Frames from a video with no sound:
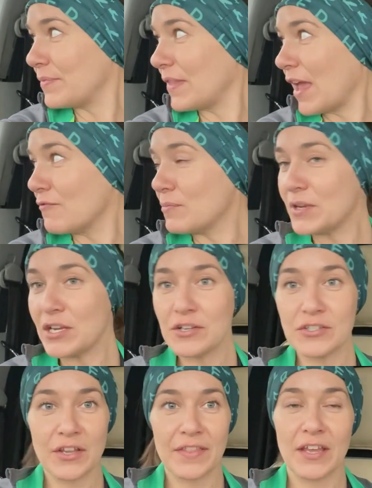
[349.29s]
everybody
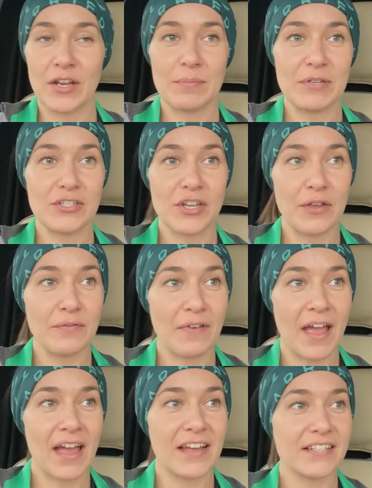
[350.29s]
looks like they're going to be so
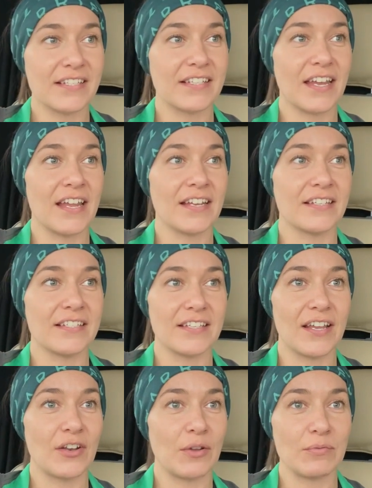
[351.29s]
fast, and
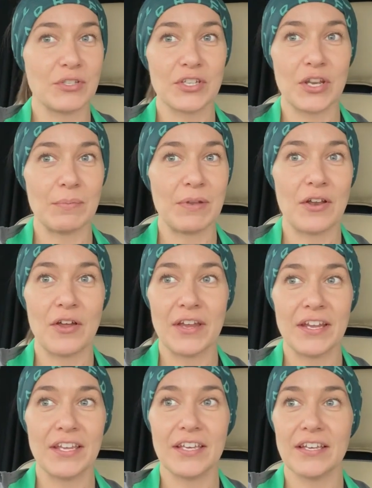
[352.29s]
I'm just going to be
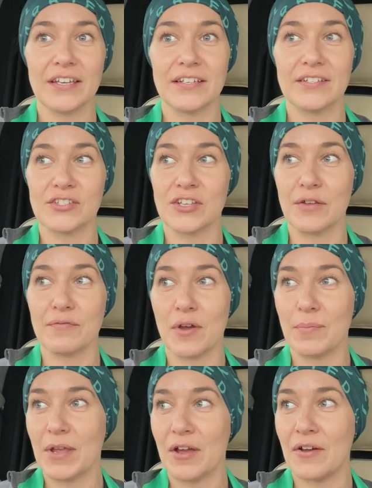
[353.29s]
like so far
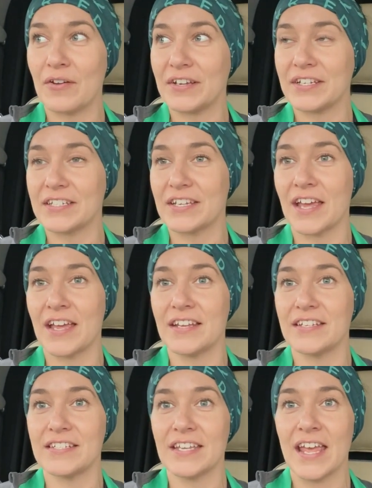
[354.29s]
behind, and